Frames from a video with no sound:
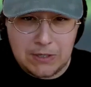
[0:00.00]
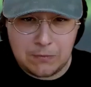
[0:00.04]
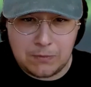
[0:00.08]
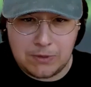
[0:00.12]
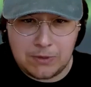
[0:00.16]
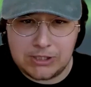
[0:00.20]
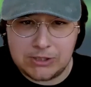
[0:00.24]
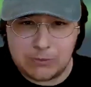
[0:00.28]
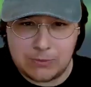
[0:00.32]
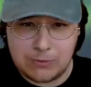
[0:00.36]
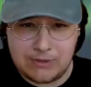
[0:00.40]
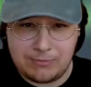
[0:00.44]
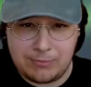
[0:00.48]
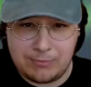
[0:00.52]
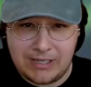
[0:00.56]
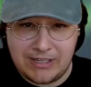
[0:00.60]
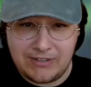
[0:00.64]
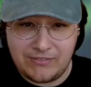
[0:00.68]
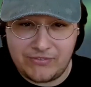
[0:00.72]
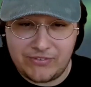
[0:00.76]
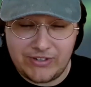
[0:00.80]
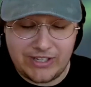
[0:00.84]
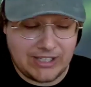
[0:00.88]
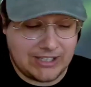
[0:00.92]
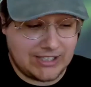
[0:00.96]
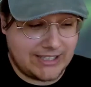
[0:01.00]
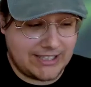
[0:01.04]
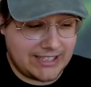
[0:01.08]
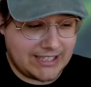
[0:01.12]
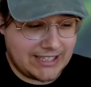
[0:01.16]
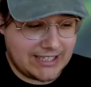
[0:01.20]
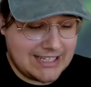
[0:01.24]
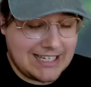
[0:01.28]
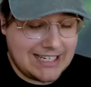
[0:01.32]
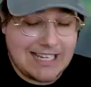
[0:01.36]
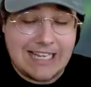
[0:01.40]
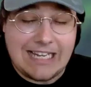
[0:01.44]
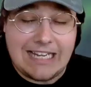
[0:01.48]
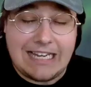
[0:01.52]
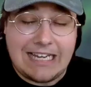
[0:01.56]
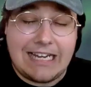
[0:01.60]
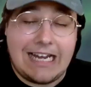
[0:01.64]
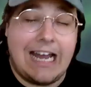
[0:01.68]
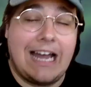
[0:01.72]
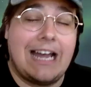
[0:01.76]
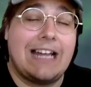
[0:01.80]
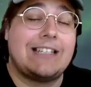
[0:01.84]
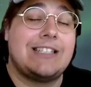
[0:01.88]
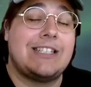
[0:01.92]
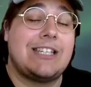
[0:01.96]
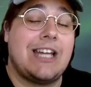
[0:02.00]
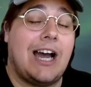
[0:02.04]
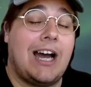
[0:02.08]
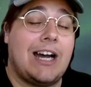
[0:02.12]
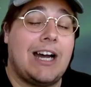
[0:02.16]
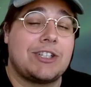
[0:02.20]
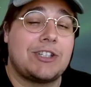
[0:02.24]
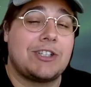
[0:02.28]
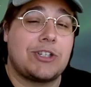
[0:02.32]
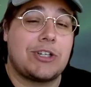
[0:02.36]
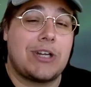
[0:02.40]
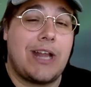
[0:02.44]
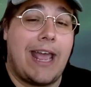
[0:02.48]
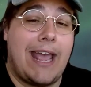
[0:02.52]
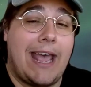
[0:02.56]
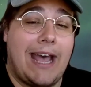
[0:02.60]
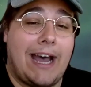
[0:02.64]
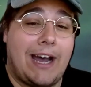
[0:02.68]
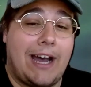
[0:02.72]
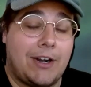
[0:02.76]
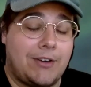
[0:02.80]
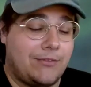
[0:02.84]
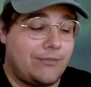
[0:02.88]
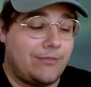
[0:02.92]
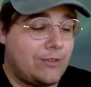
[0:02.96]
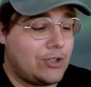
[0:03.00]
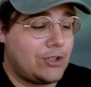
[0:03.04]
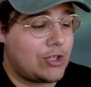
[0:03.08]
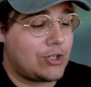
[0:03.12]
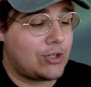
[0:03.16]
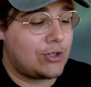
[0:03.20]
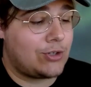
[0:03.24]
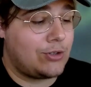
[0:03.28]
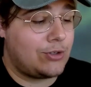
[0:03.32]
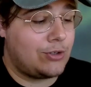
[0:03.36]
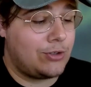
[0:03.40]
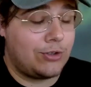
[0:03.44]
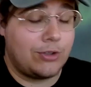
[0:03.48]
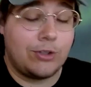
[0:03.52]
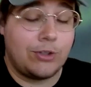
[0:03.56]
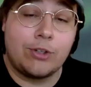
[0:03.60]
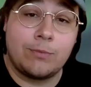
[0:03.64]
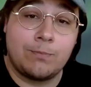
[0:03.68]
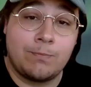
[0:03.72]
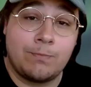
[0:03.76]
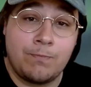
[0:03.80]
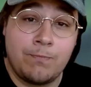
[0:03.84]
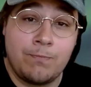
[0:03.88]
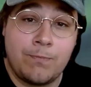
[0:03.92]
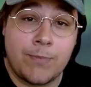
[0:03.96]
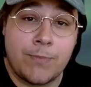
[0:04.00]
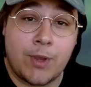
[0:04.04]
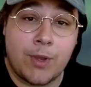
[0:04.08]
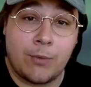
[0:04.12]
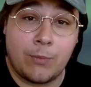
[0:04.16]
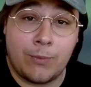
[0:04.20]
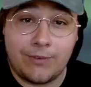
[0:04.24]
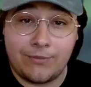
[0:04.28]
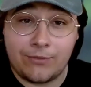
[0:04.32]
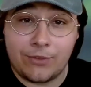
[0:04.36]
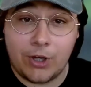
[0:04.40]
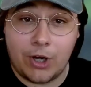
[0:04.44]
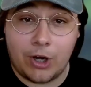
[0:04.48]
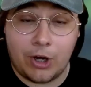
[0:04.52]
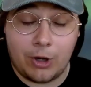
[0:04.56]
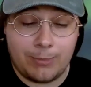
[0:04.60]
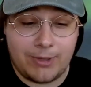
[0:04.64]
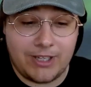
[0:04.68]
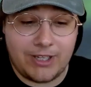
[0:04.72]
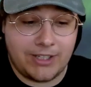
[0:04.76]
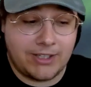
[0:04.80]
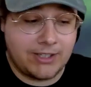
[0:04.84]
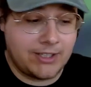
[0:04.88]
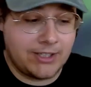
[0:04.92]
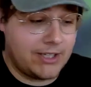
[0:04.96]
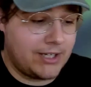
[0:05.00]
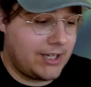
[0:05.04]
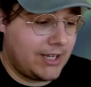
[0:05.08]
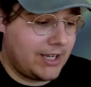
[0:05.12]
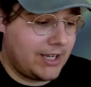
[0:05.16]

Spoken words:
whilst we've been feeling a touch out of tune with the hobby.